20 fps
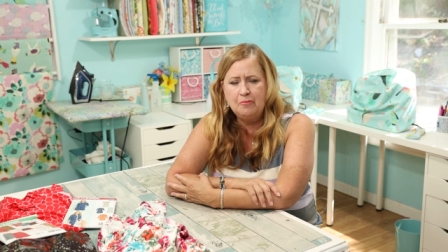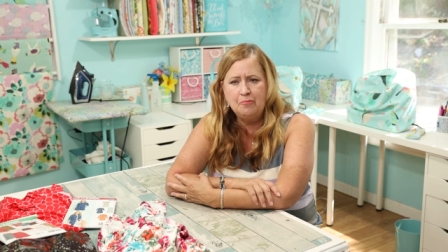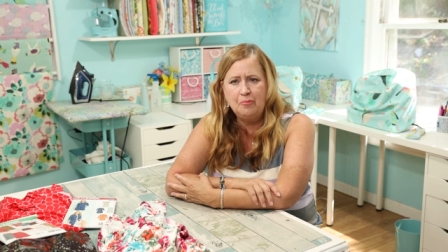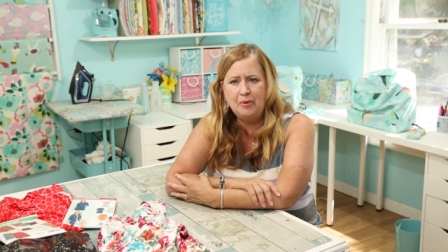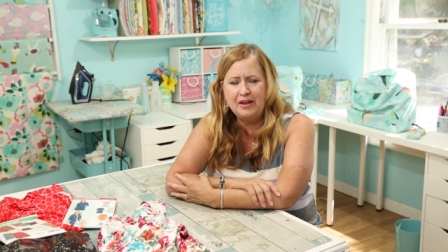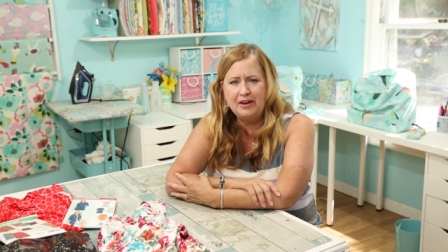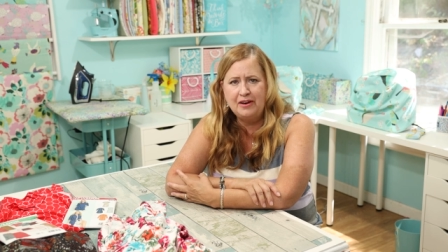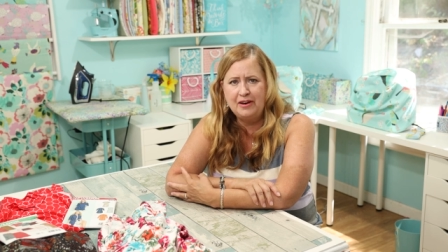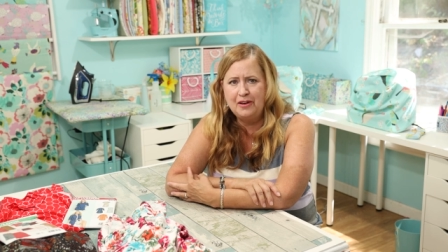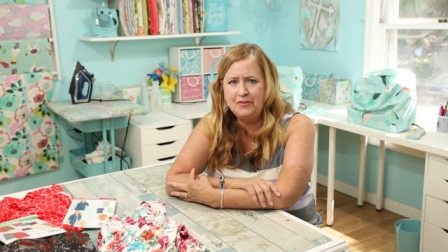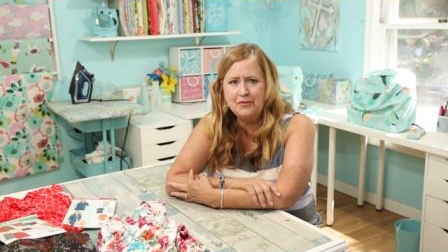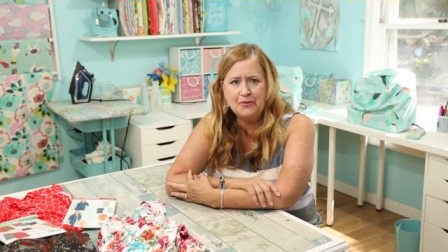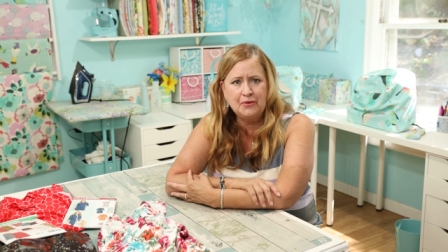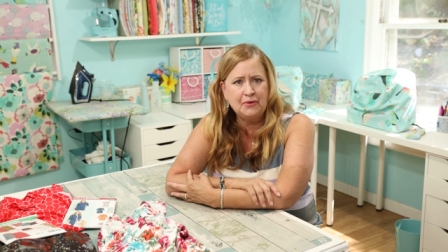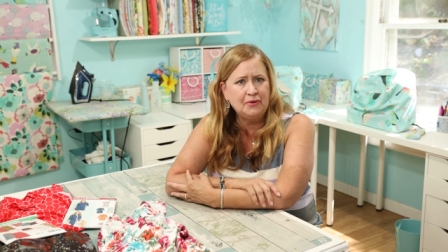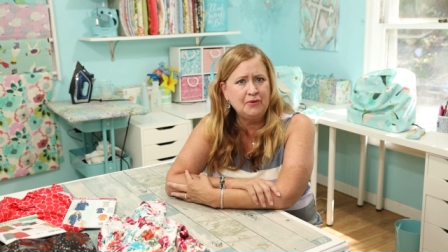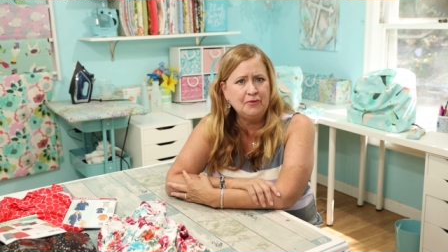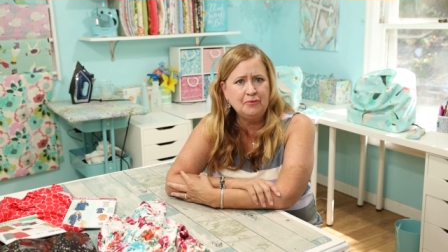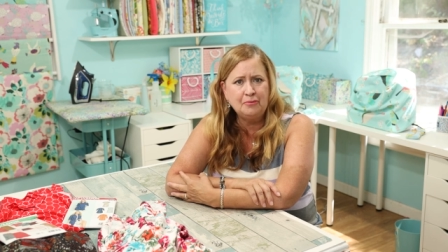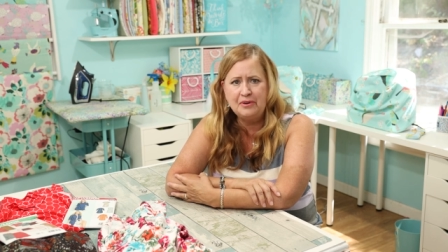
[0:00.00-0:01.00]
but us
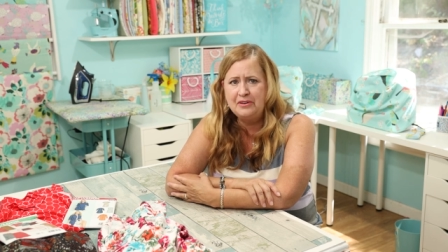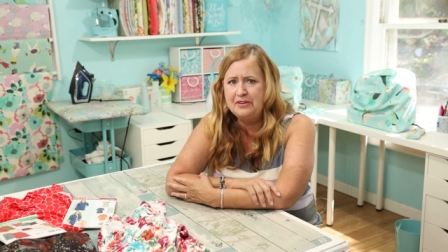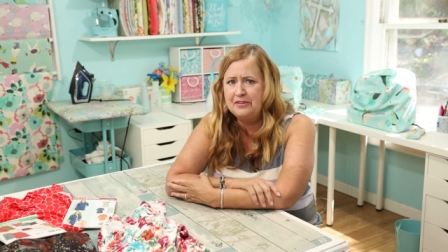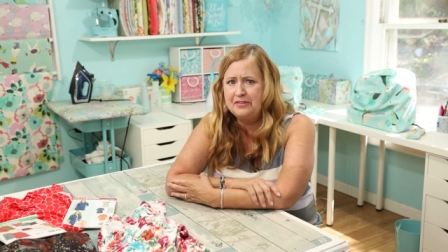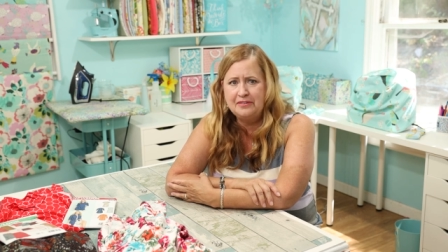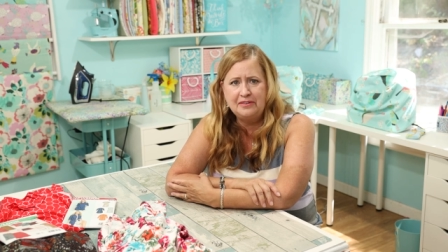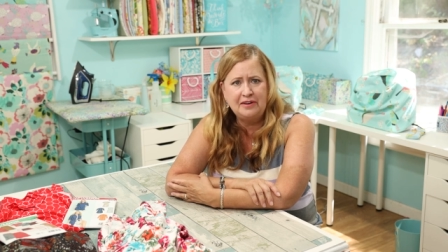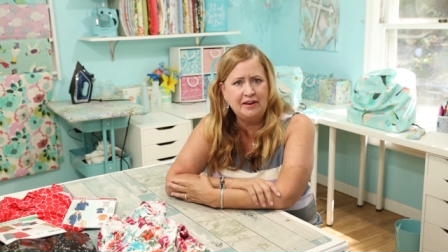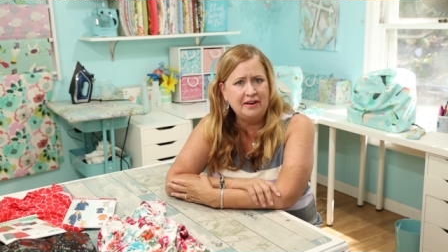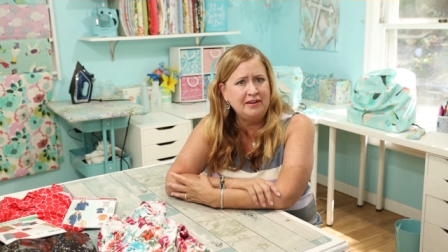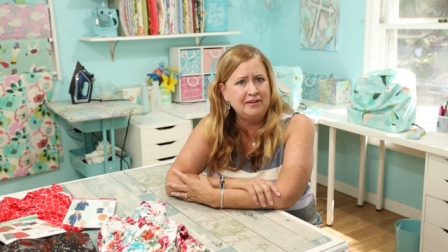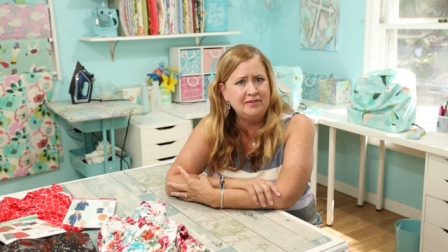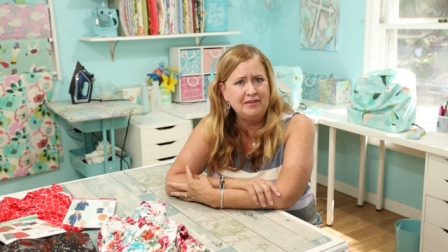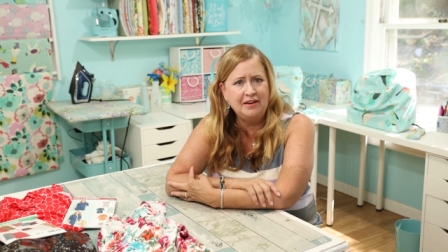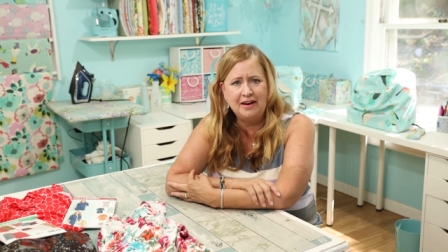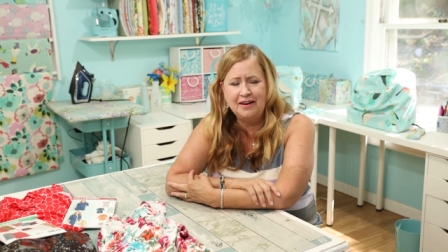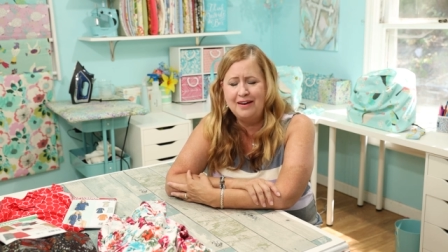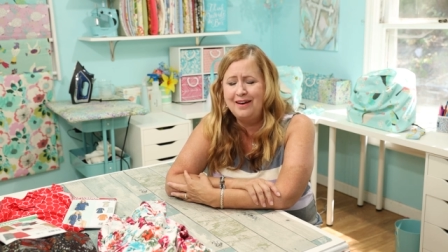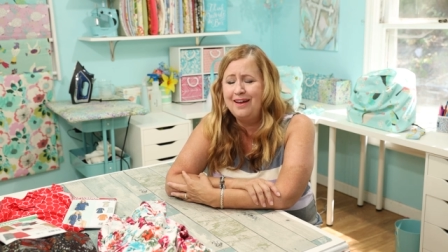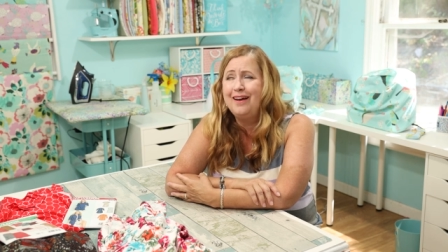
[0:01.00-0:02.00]
girls, we just stayed
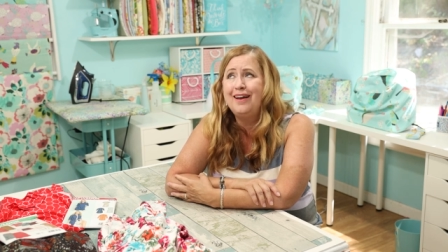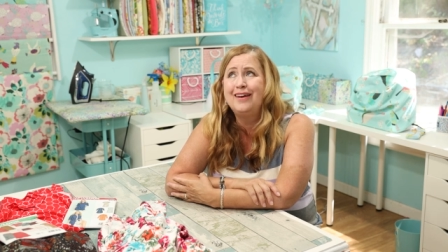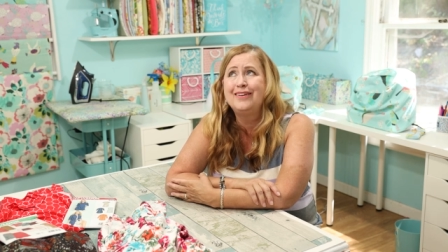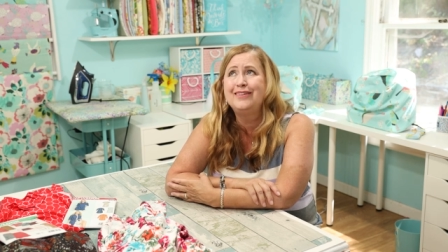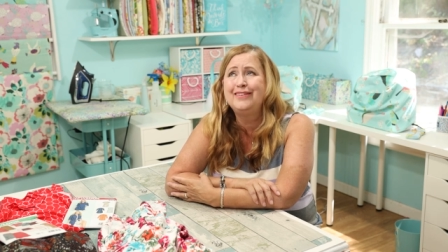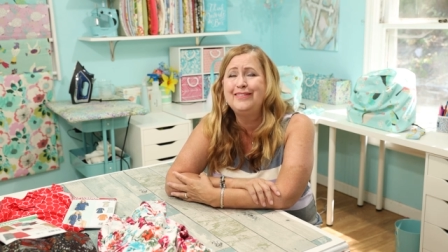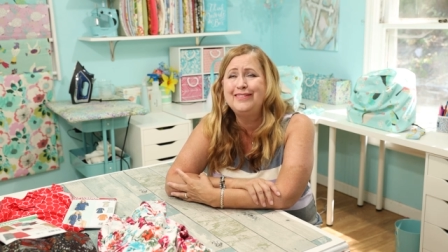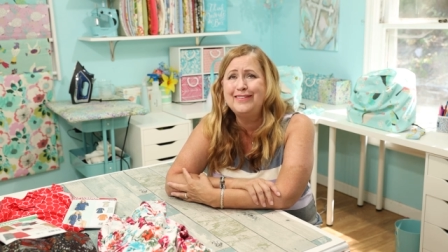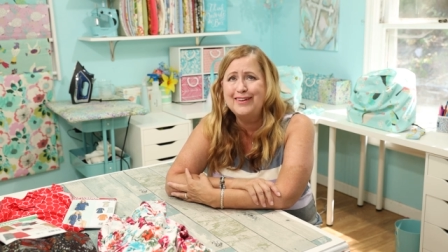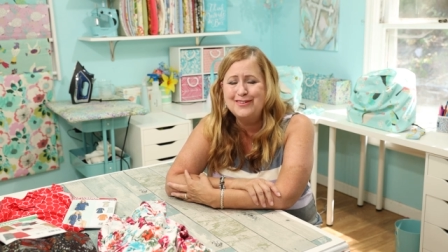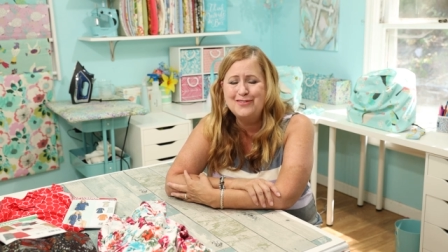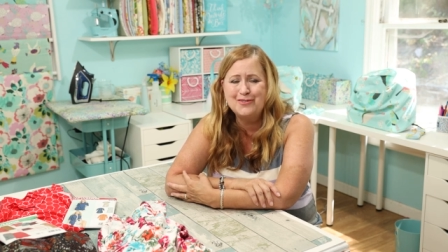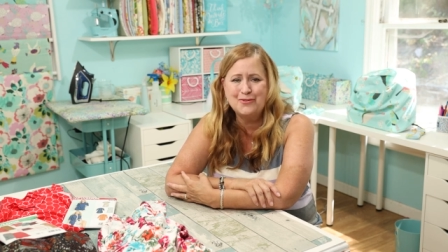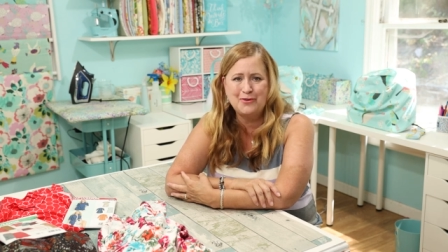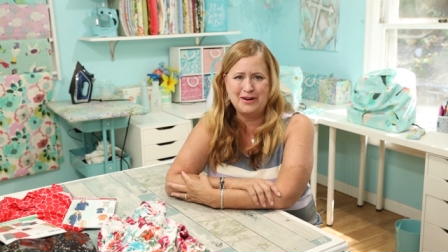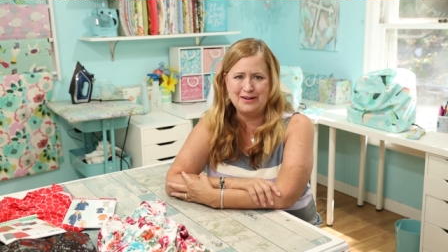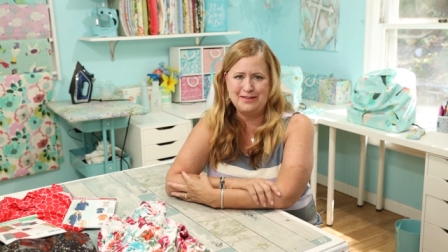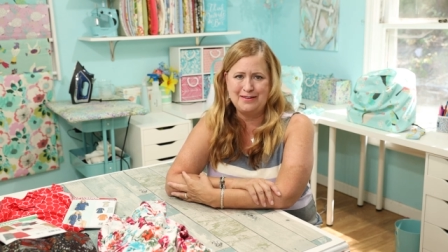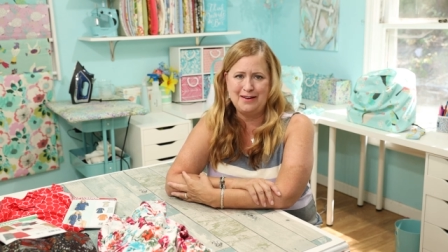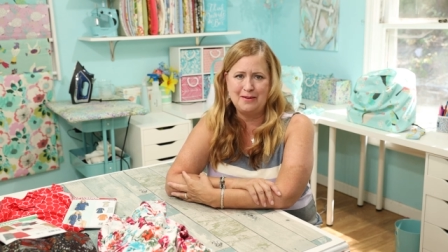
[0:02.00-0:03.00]
and had such a
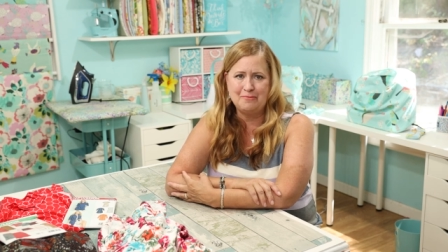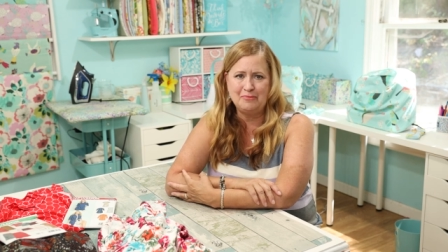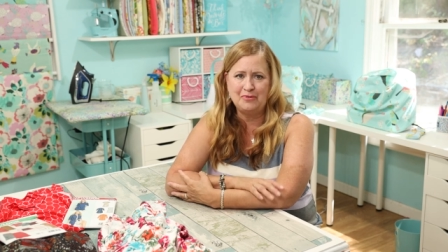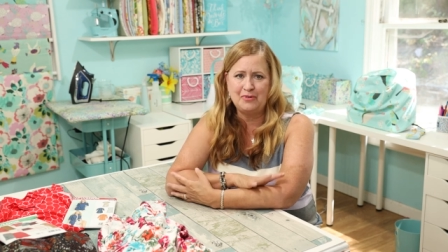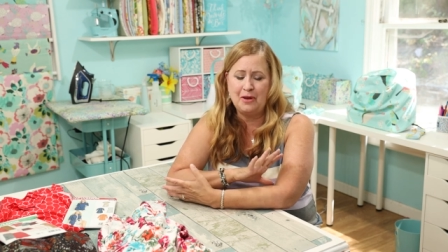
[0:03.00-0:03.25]
great time.